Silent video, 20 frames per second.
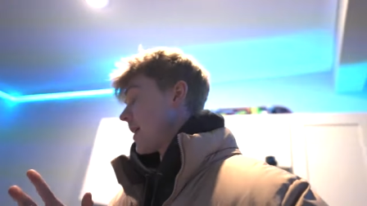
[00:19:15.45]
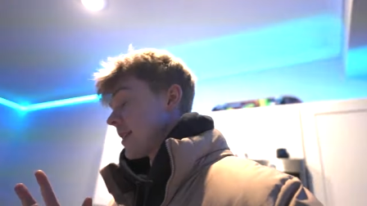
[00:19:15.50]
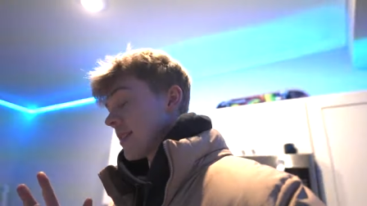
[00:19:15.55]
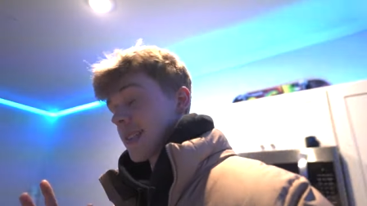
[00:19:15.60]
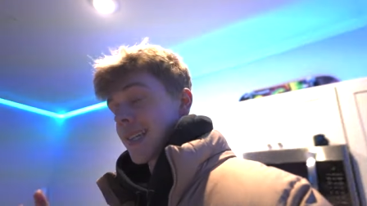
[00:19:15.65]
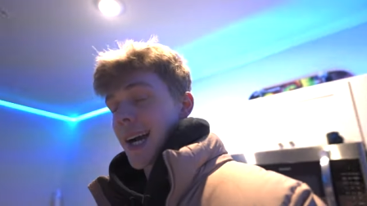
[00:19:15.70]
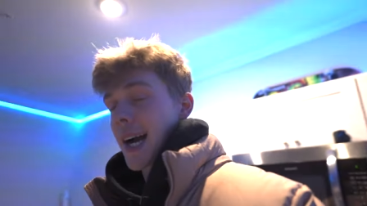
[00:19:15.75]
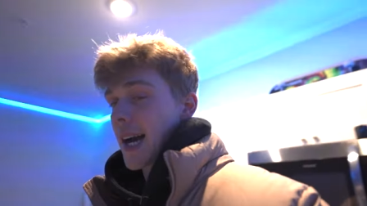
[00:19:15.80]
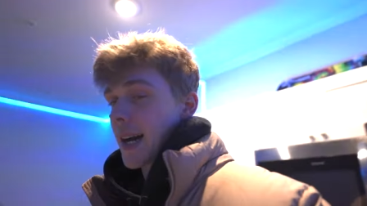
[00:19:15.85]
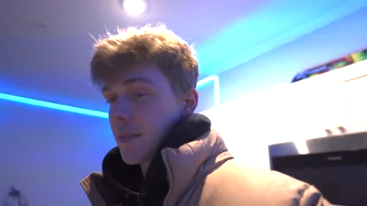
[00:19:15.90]
in
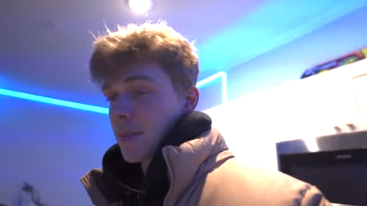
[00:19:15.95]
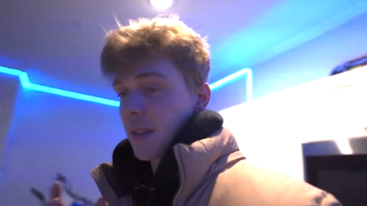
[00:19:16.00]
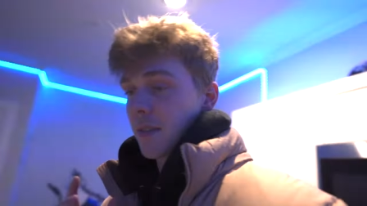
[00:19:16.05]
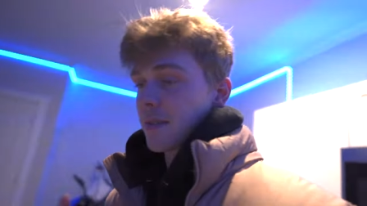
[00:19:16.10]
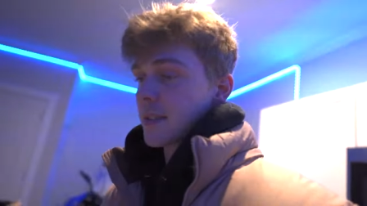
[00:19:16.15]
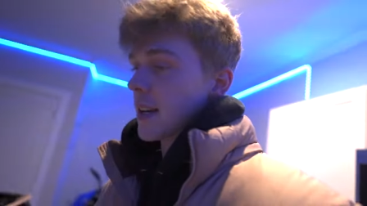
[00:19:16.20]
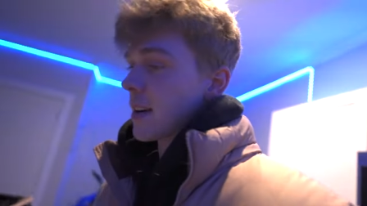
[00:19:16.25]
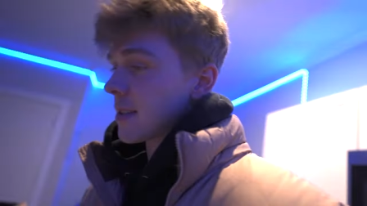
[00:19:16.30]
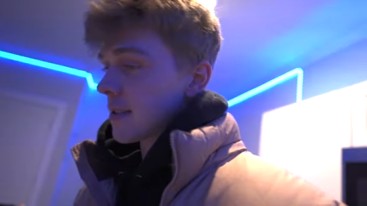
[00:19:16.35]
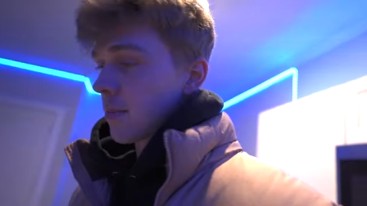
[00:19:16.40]
times
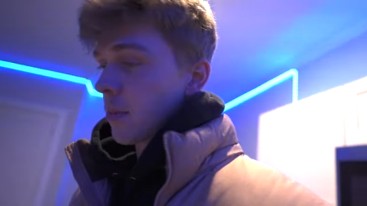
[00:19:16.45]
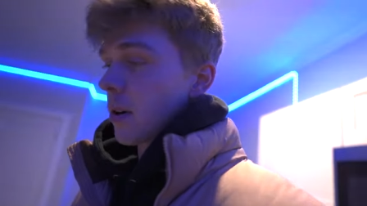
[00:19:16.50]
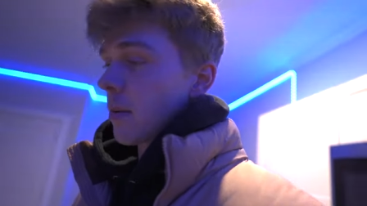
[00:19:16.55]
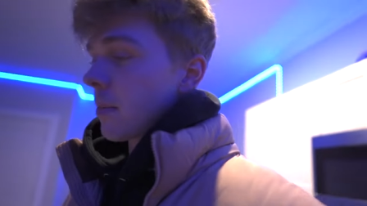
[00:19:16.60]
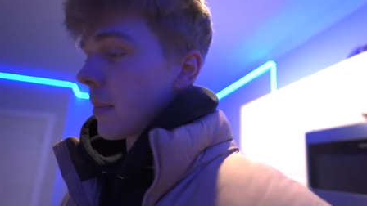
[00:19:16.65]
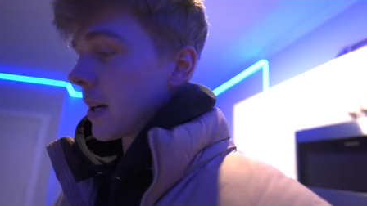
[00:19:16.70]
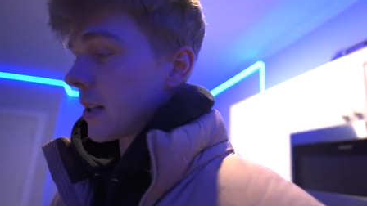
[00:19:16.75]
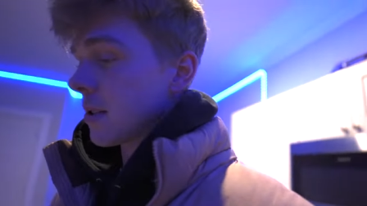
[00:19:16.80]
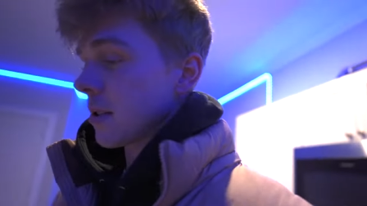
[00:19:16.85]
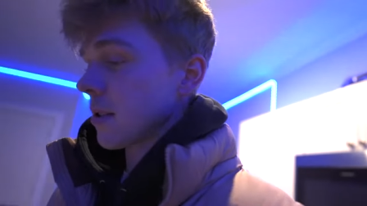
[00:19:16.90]
of
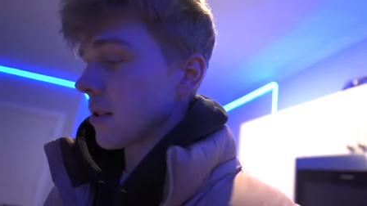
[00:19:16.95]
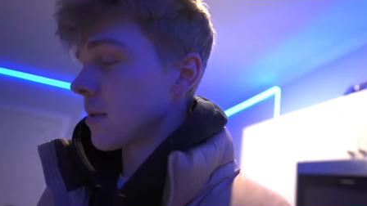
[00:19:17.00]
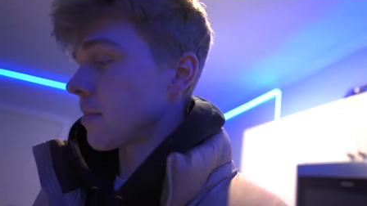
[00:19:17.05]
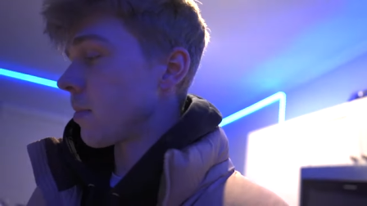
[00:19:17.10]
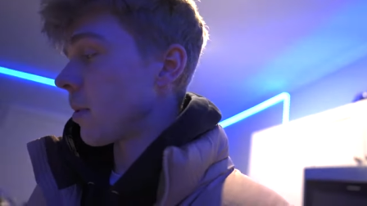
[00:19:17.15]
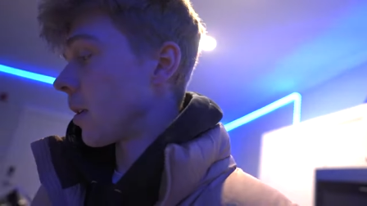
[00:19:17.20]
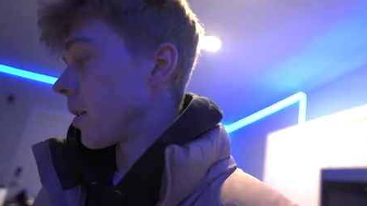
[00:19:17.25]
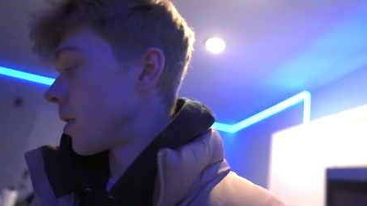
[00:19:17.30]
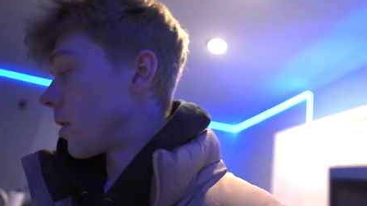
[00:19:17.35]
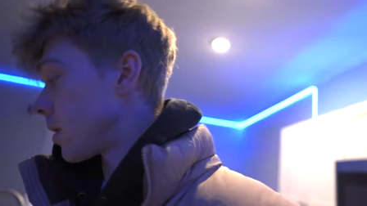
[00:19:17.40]
desperate measures,
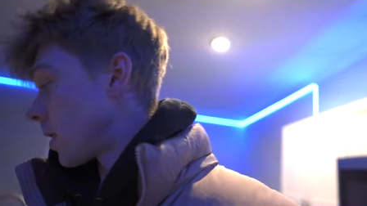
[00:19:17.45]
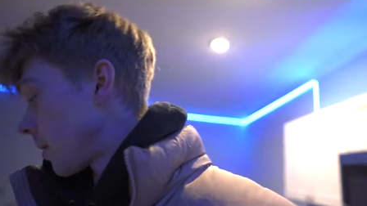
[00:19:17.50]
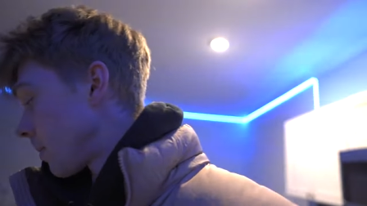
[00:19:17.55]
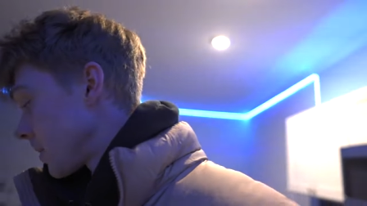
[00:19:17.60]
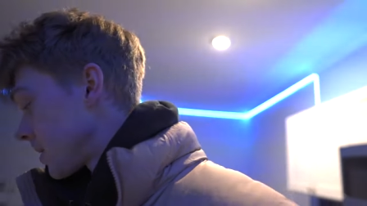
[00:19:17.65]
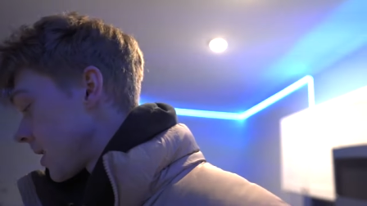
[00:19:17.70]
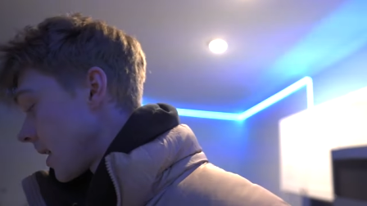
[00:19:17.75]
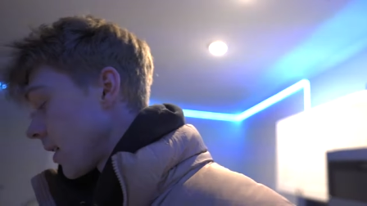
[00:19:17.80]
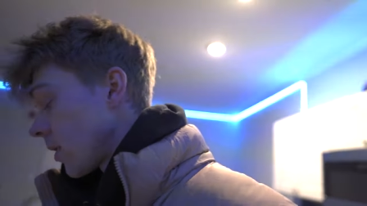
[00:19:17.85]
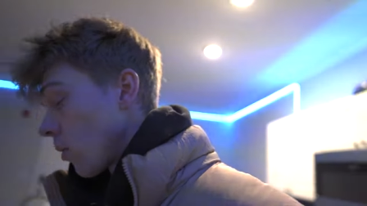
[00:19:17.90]
bro. I'm
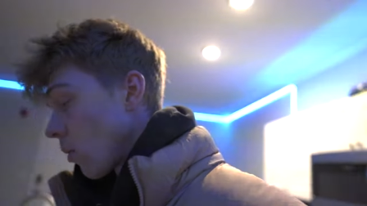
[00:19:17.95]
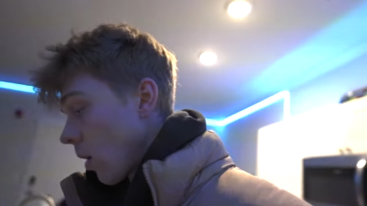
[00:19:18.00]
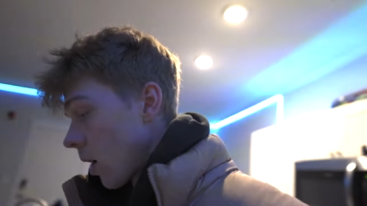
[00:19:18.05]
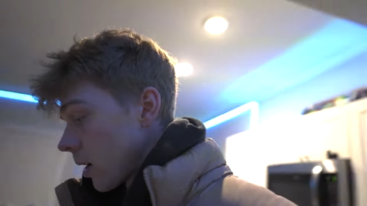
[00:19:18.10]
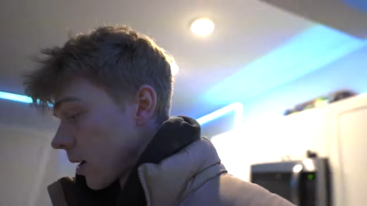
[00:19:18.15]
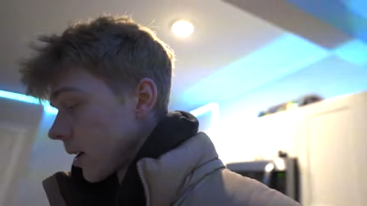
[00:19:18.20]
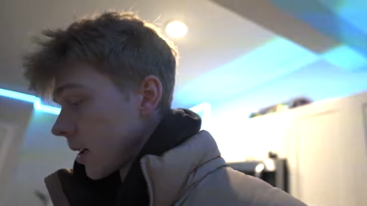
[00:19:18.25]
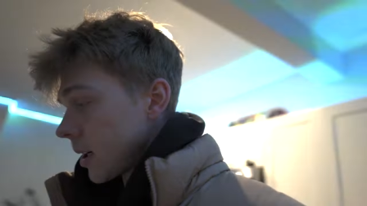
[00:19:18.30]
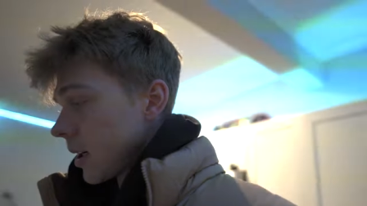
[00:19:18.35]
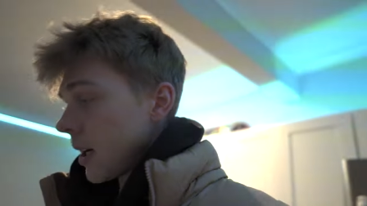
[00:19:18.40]
going to take a
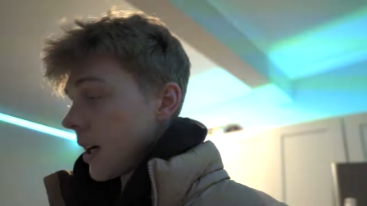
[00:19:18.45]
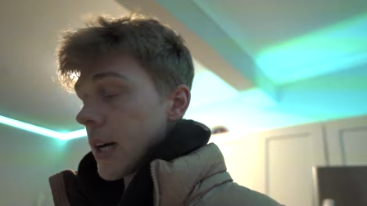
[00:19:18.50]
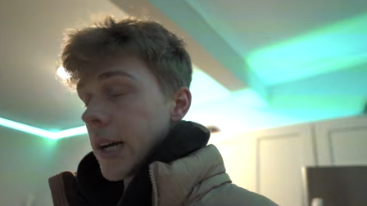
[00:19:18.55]
water,